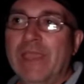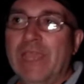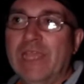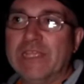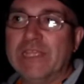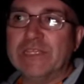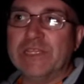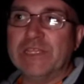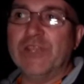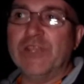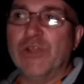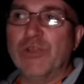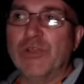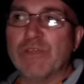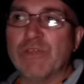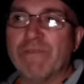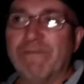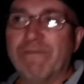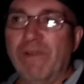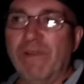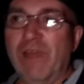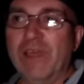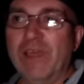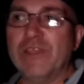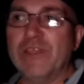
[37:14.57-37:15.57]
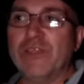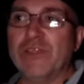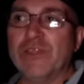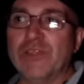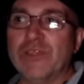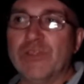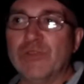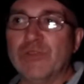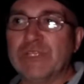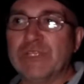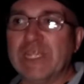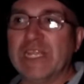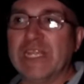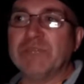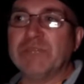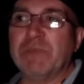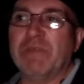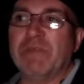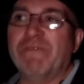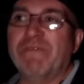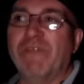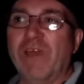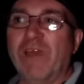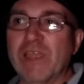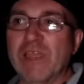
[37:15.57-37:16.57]
you tend to be
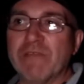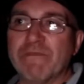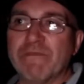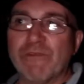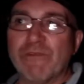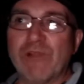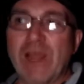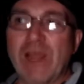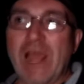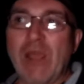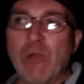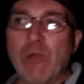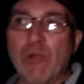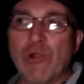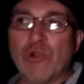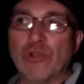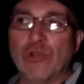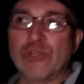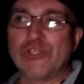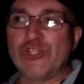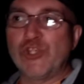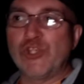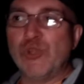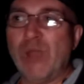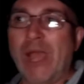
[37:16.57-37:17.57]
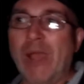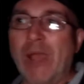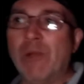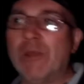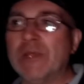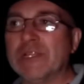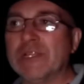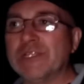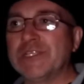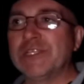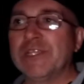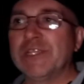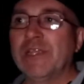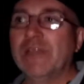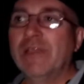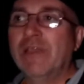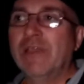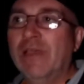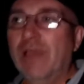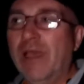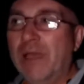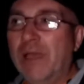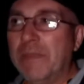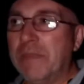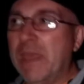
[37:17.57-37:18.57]
flying for an hour or 2 hours,
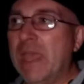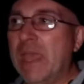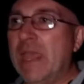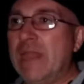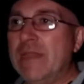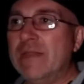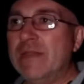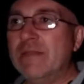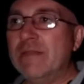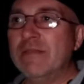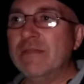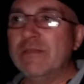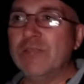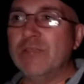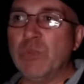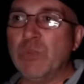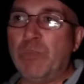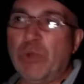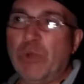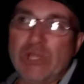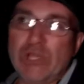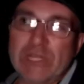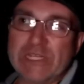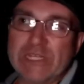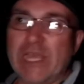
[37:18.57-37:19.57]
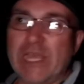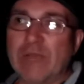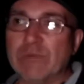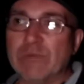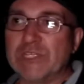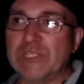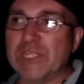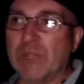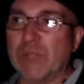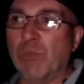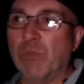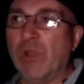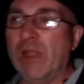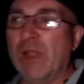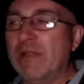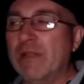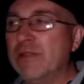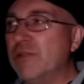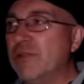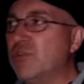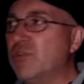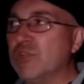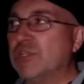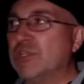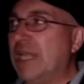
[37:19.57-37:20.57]
and then you put it down somewhere and
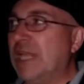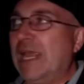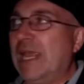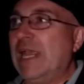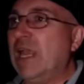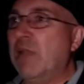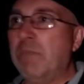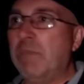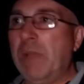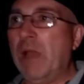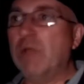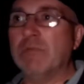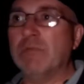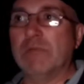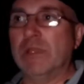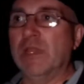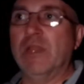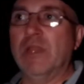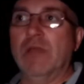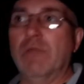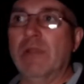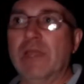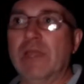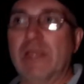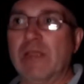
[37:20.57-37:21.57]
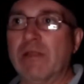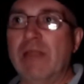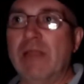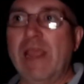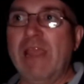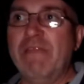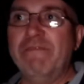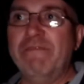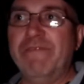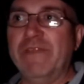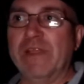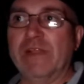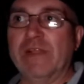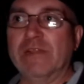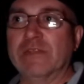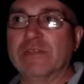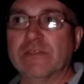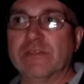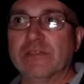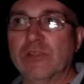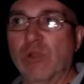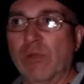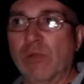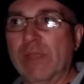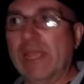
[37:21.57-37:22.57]
you just hang about, like an airfield,
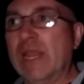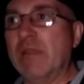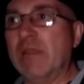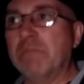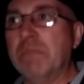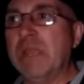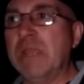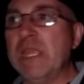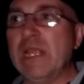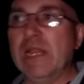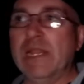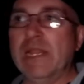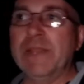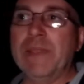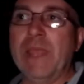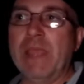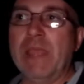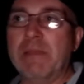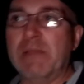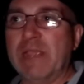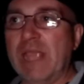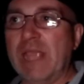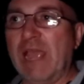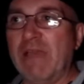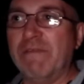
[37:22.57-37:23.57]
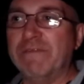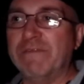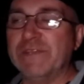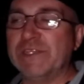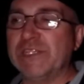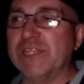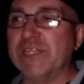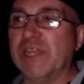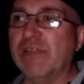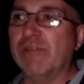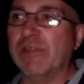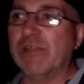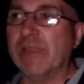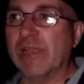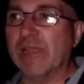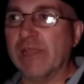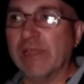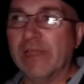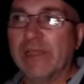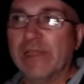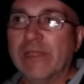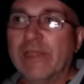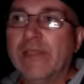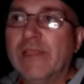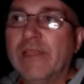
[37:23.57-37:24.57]
go and get a meal in their cafeteria,
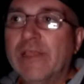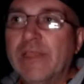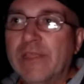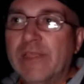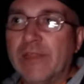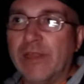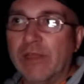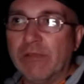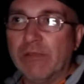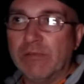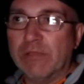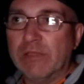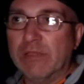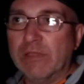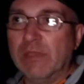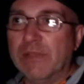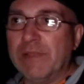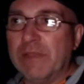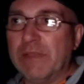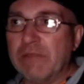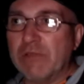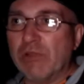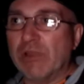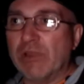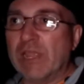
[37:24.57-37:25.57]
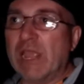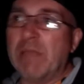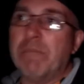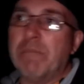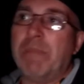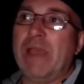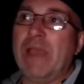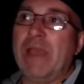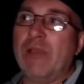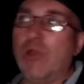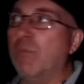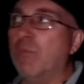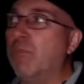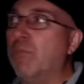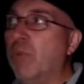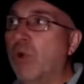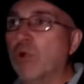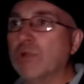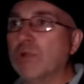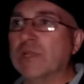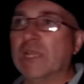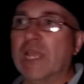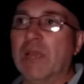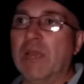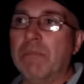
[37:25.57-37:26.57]
and then you've got to get back on
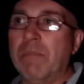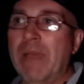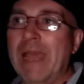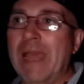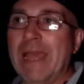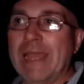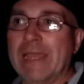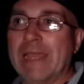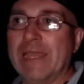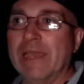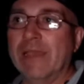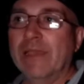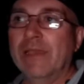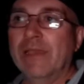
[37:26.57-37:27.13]
board and come back.